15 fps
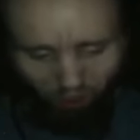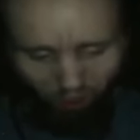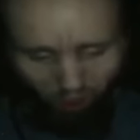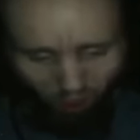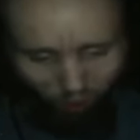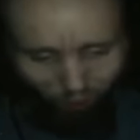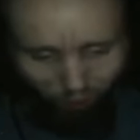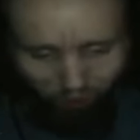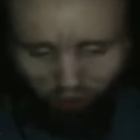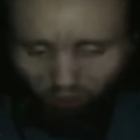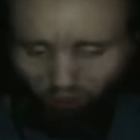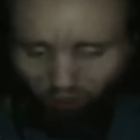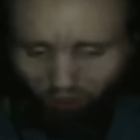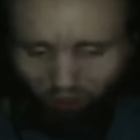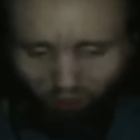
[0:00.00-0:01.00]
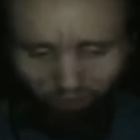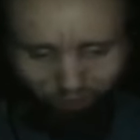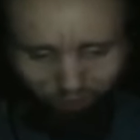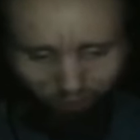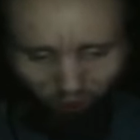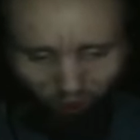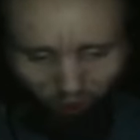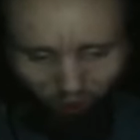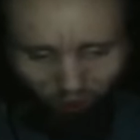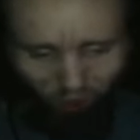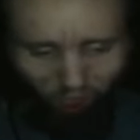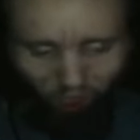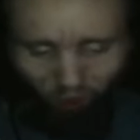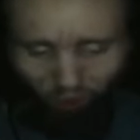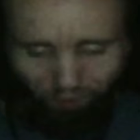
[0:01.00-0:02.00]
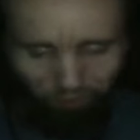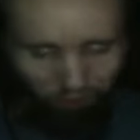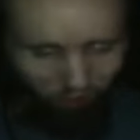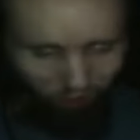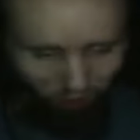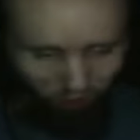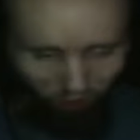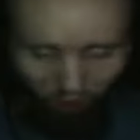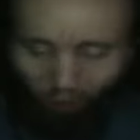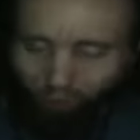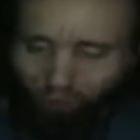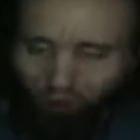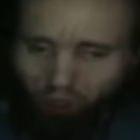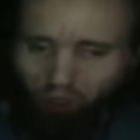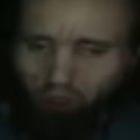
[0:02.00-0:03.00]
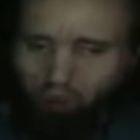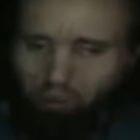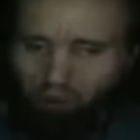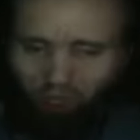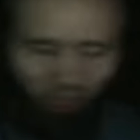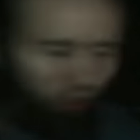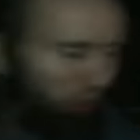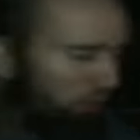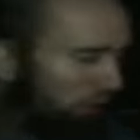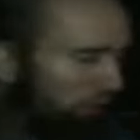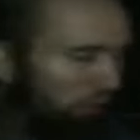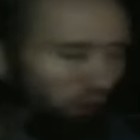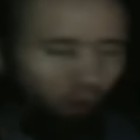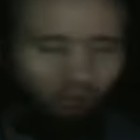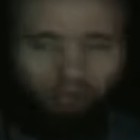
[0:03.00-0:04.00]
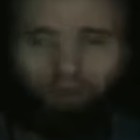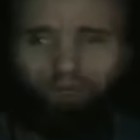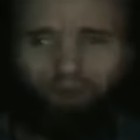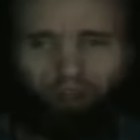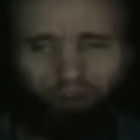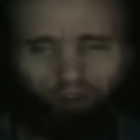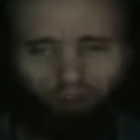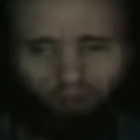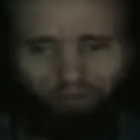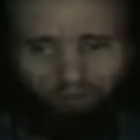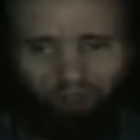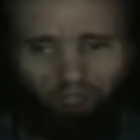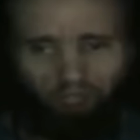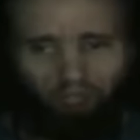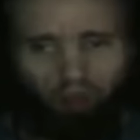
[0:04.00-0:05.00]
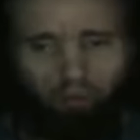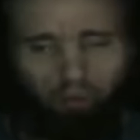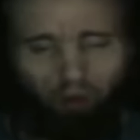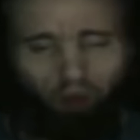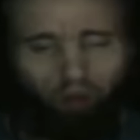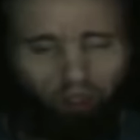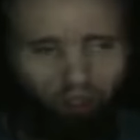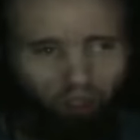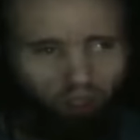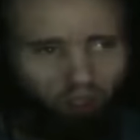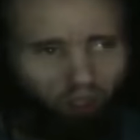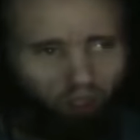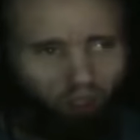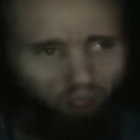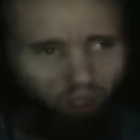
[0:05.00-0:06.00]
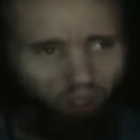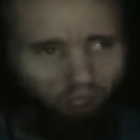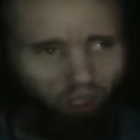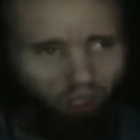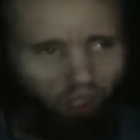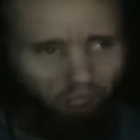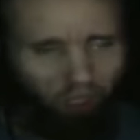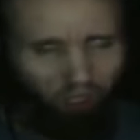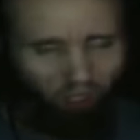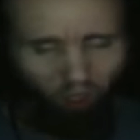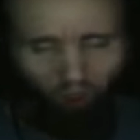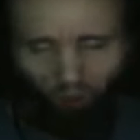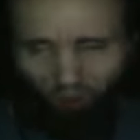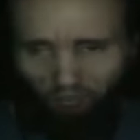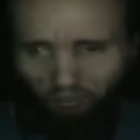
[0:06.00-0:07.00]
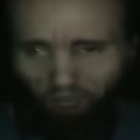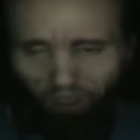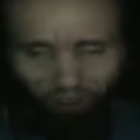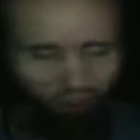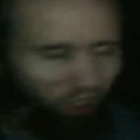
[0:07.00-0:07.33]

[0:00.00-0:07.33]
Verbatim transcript: a victory for not only myself, but other people like myself that get bullied and harassed and